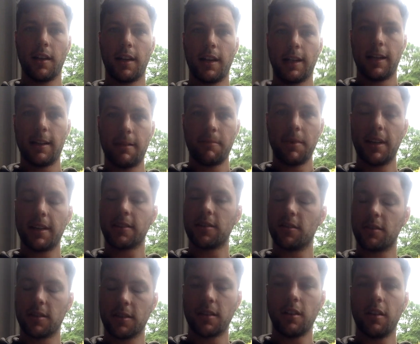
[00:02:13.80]
So
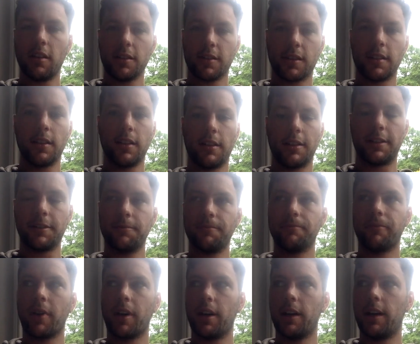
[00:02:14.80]
there's a lot to learn,
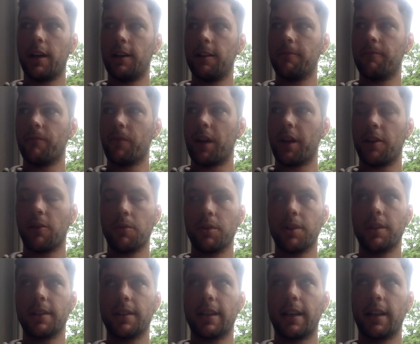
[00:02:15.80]
and I
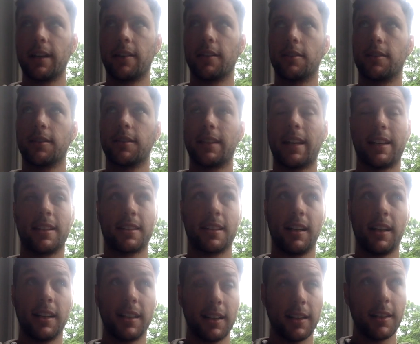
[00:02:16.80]
wouldn't take this test
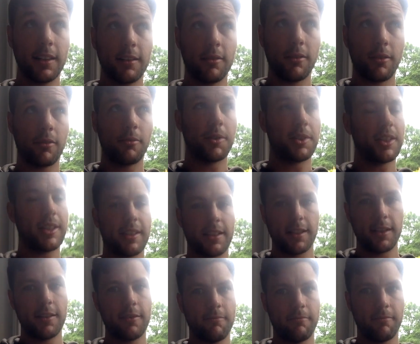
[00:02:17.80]
lightly, which I
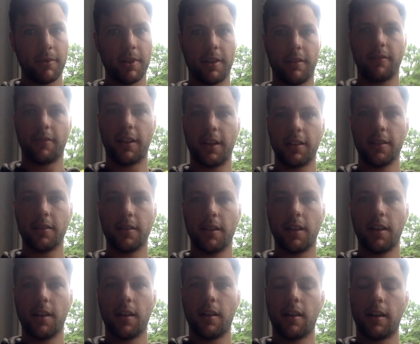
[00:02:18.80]
did and failed.
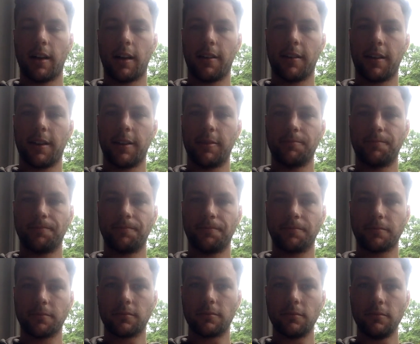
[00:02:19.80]
And
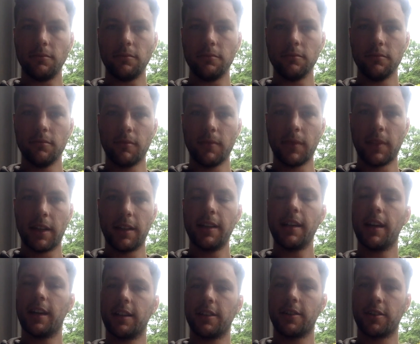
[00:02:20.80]

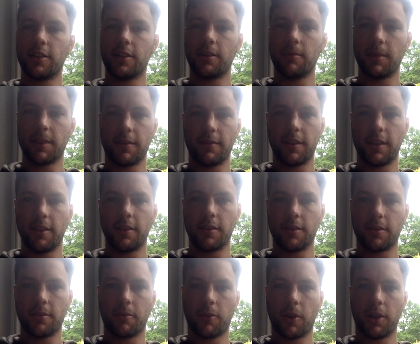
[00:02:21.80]
I just hope this video
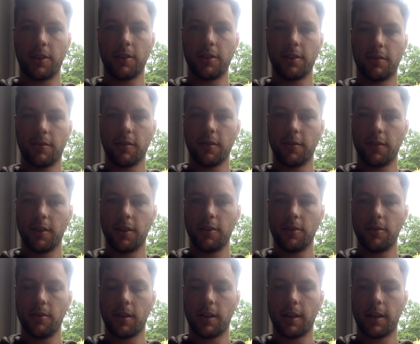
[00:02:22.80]
is quite useful for
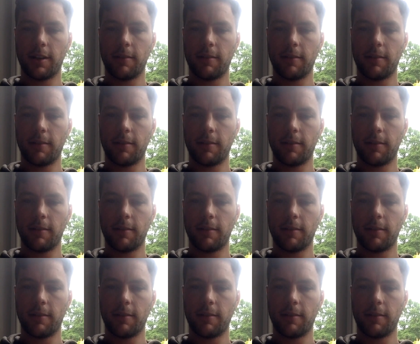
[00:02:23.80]
you.